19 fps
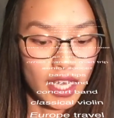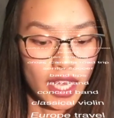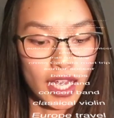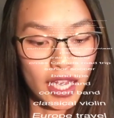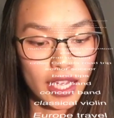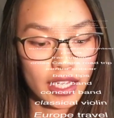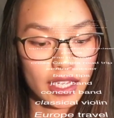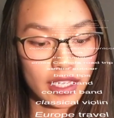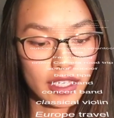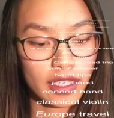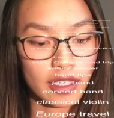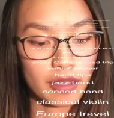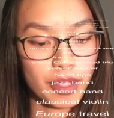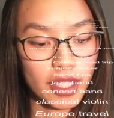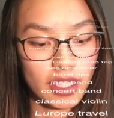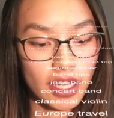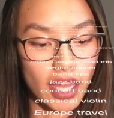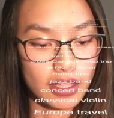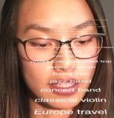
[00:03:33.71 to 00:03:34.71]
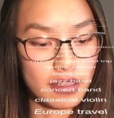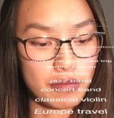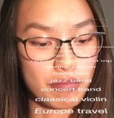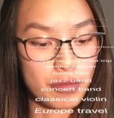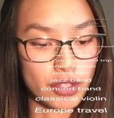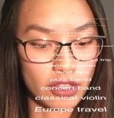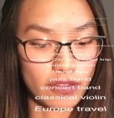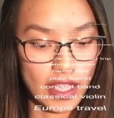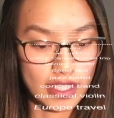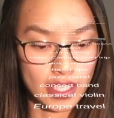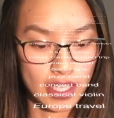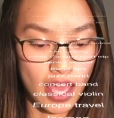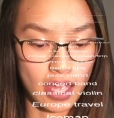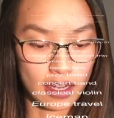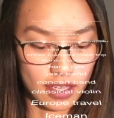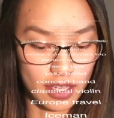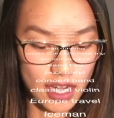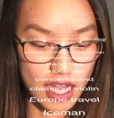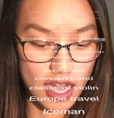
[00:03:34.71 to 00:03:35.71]
I competed at the Music Fest
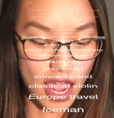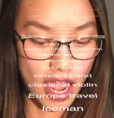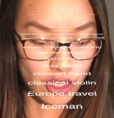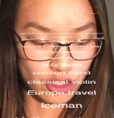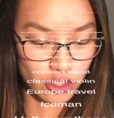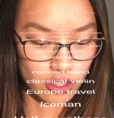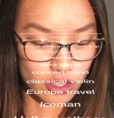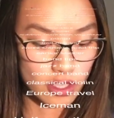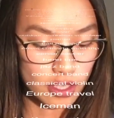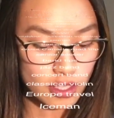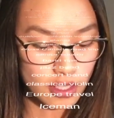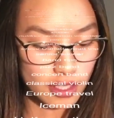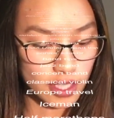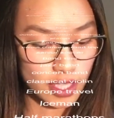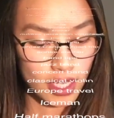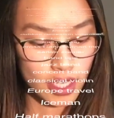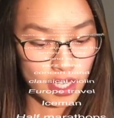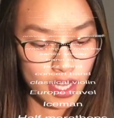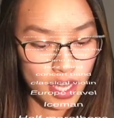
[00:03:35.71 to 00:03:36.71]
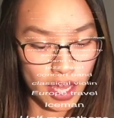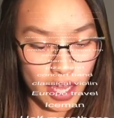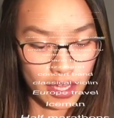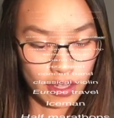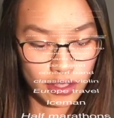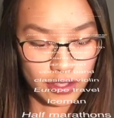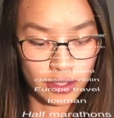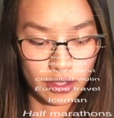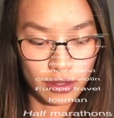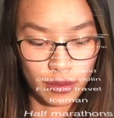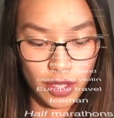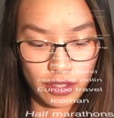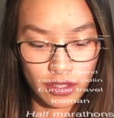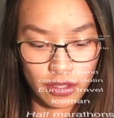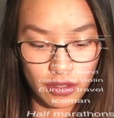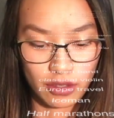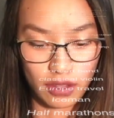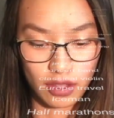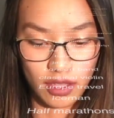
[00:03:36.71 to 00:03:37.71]
Canada Nationals. I also went
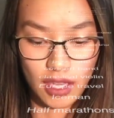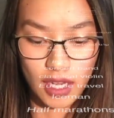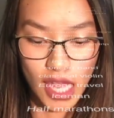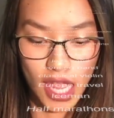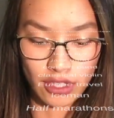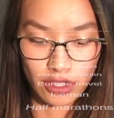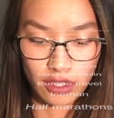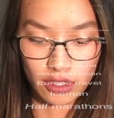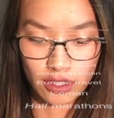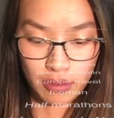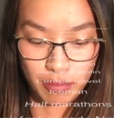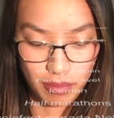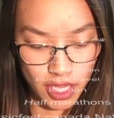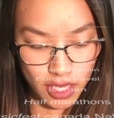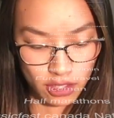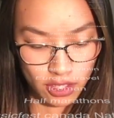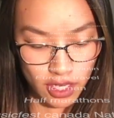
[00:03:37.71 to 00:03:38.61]
to the National Debate